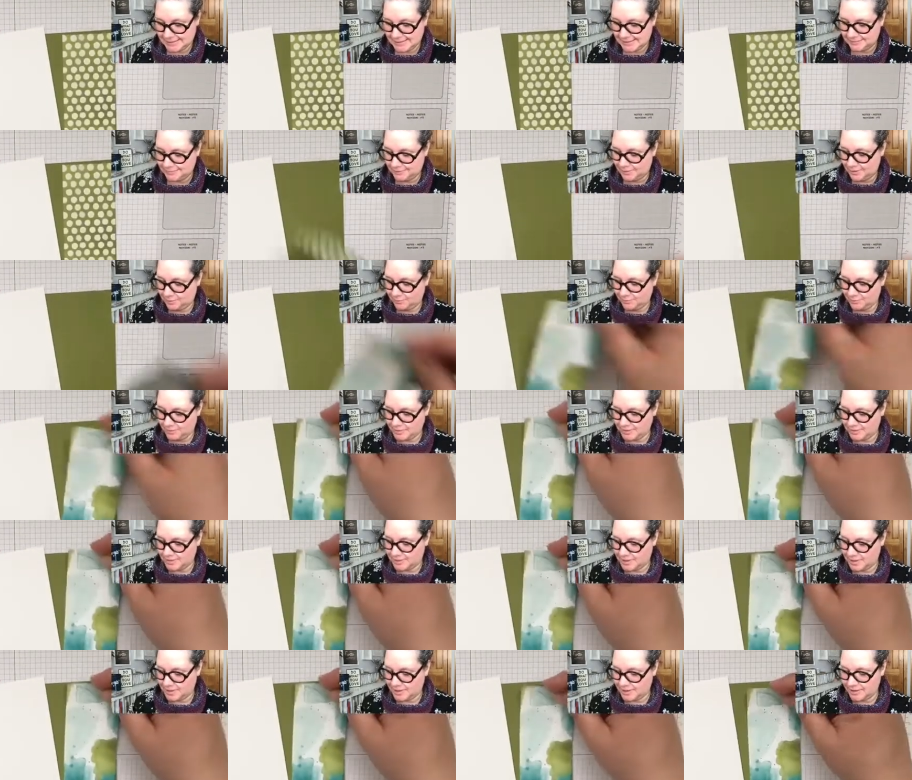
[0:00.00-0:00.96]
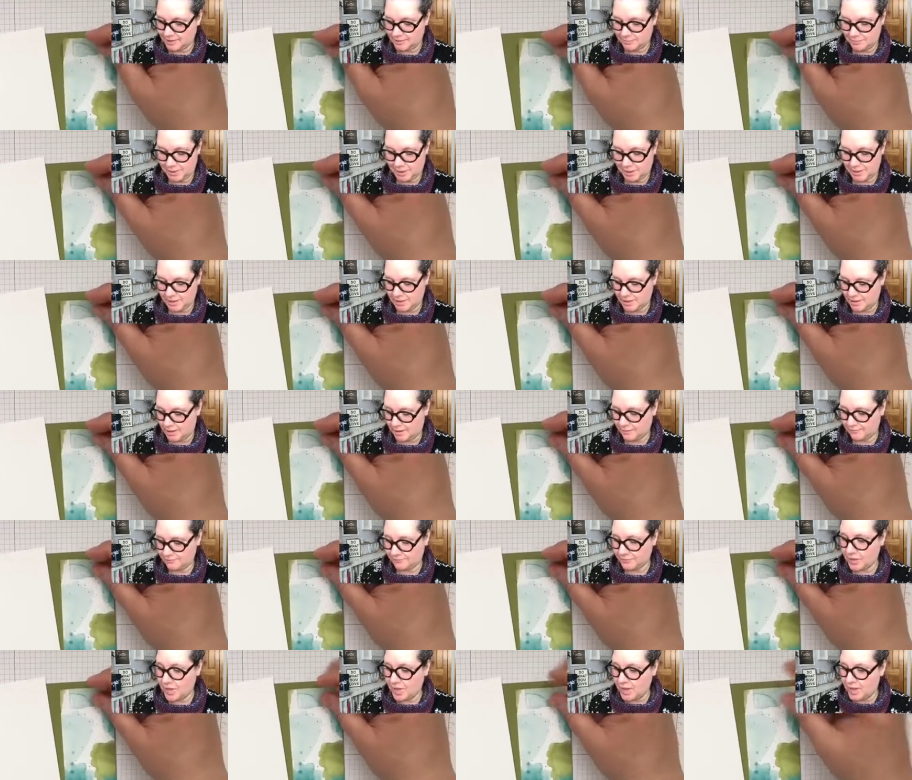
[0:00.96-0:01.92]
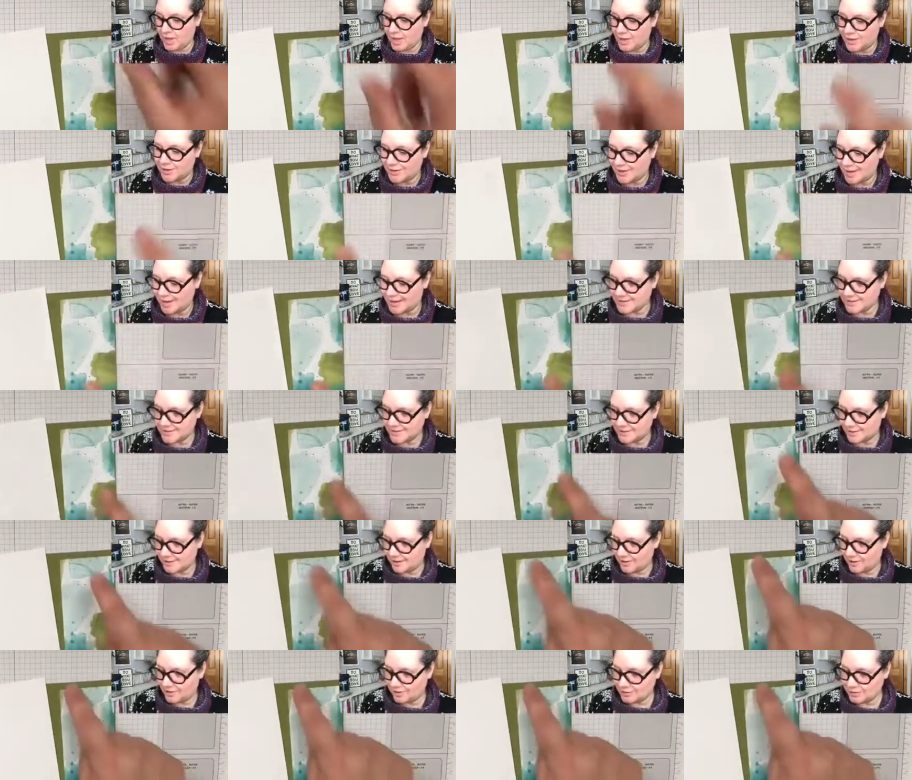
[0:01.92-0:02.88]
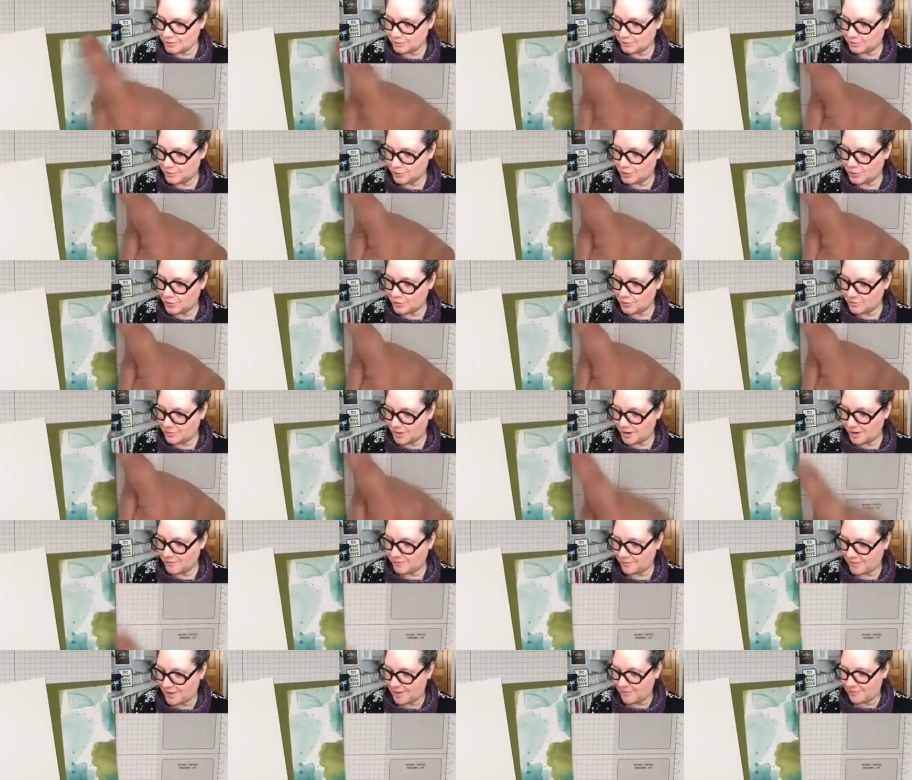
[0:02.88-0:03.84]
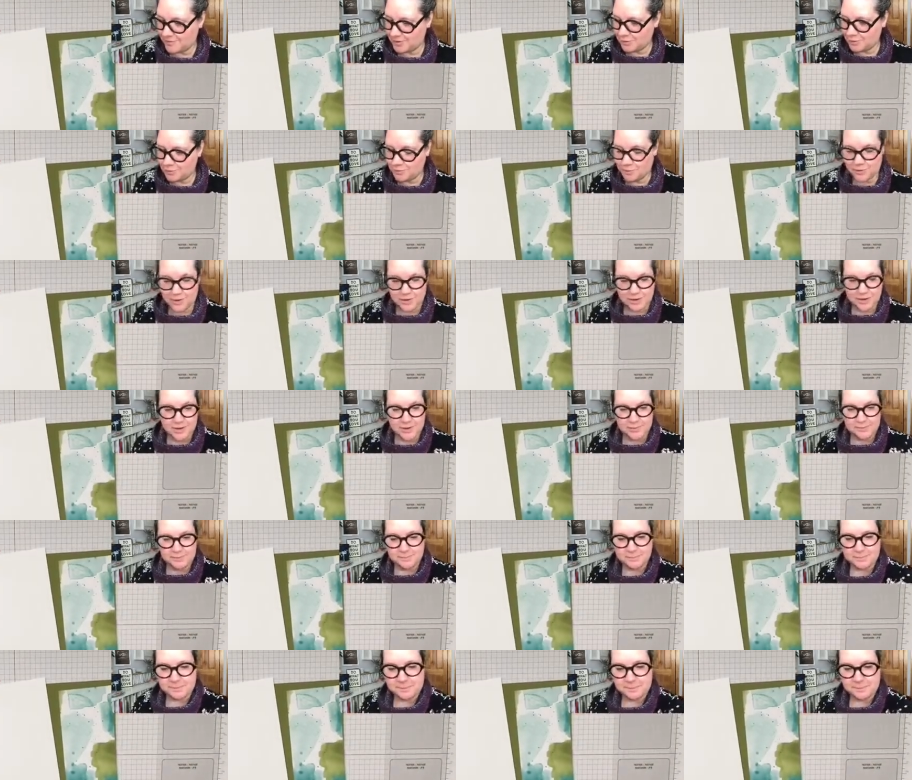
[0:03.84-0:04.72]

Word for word: Well, we'll decide in a minute here. That's also two by five and a quarter.